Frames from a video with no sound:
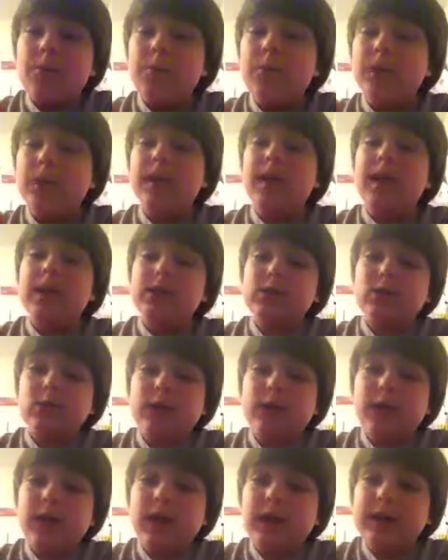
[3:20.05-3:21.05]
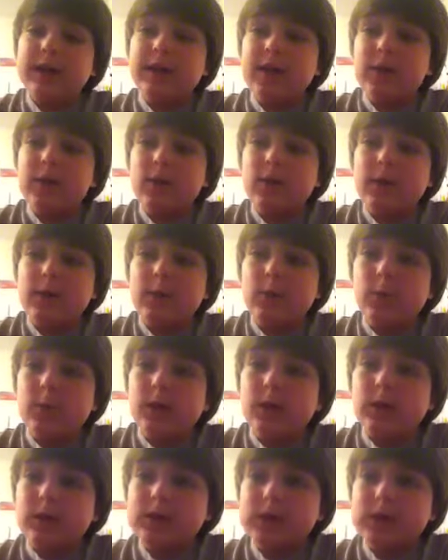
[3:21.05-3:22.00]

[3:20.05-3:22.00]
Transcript: But next week, I definitely will.